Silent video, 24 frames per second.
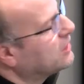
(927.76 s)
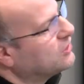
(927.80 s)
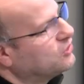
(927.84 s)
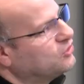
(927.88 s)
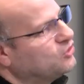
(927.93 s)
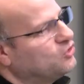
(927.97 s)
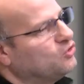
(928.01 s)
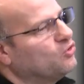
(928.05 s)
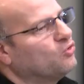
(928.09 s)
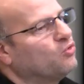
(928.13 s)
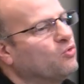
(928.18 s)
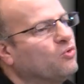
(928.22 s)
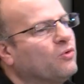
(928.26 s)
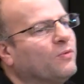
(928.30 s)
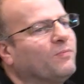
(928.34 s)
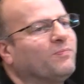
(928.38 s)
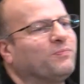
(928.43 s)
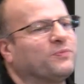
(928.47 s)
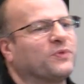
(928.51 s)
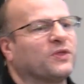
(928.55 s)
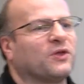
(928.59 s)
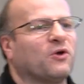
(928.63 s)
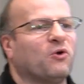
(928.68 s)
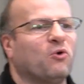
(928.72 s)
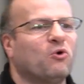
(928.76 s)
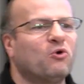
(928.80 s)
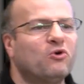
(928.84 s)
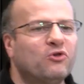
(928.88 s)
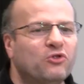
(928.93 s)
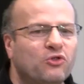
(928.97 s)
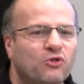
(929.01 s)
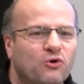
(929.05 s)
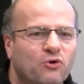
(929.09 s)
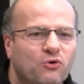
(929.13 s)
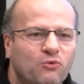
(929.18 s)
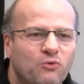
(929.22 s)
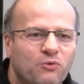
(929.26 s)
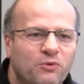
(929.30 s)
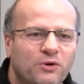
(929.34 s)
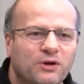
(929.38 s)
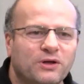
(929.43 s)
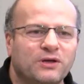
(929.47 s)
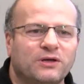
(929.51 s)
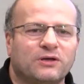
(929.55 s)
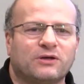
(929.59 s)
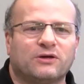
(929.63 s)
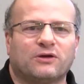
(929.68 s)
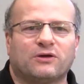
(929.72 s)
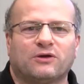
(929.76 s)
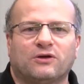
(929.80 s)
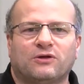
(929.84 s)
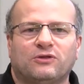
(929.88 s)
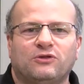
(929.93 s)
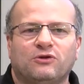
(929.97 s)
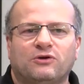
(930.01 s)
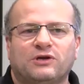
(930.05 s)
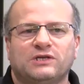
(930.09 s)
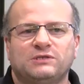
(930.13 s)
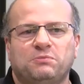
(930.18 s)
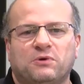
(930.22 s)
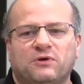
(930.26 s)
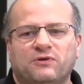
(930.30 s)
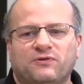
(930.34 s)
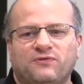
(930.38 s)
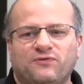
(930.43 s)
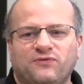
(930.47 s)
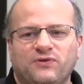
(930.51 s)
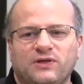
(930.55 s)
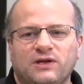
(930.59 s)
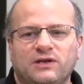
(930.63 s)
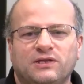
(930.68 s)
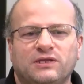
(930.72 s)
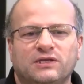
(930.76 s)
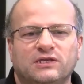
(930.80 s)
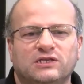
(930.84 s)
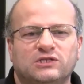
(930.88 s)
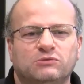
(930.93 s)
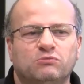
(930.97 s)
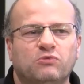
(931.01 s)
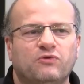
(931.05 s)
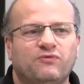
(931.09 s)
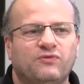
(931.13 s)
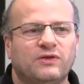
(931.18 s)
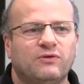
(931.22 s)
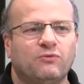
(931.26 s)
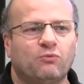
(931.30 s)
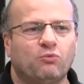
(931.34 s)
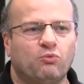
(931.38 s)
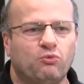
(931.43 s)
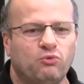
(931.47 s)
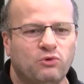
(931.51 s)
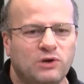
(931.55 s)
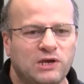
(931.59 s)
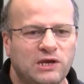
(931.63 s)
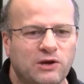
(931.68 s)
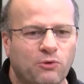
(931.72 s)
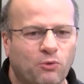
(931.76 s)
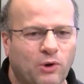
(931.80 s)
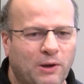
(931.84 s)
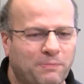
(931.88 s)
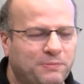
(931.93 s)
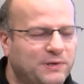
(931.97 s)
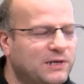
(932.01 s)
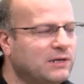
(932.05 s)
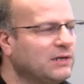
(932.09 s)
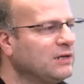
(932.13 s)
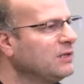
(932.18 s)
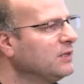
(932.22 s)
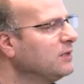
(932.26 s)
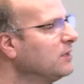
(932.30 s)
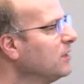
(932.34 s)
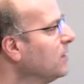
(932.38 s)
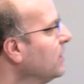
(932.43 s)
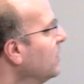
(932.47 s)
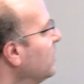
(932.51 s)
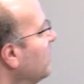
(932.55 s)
as you all know, uh, the CRISPR field is moving really rapidly,